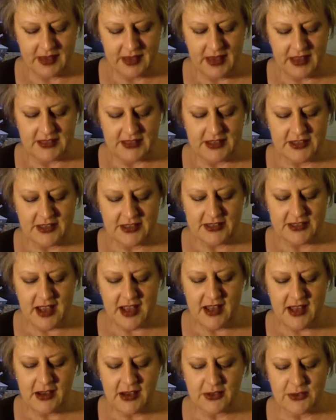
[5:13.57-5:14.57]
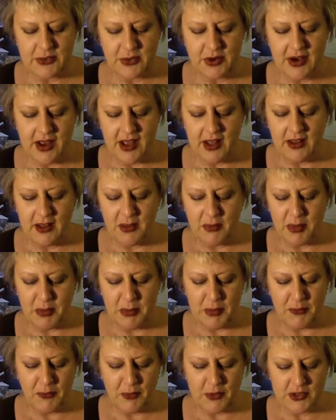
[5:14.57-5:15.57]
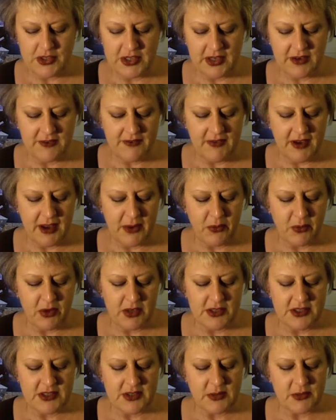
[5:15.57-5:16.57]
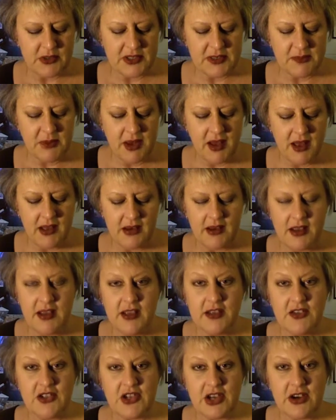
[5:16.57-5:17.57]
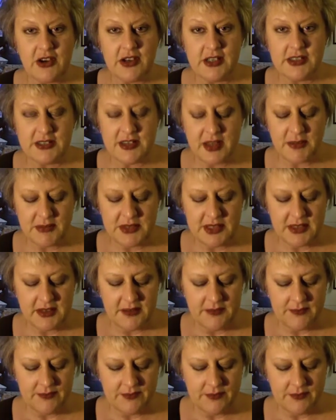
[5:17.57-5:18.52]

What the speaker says: He stuck his hand out toward Ella, but before she could find words to respond, Jerry stepped in.